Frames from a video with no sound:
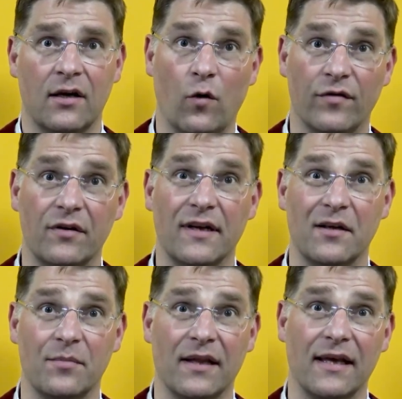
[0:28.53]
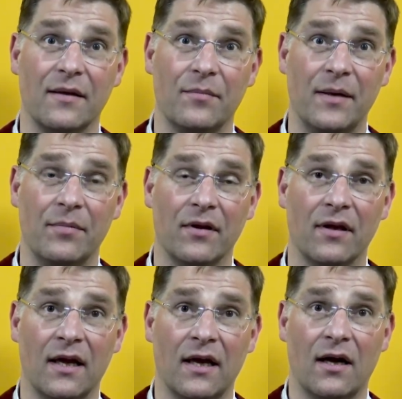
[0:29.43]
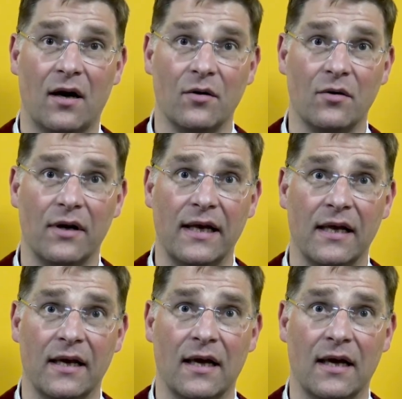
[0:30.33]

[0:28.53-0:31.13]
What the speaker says: Over 6 million people hungry.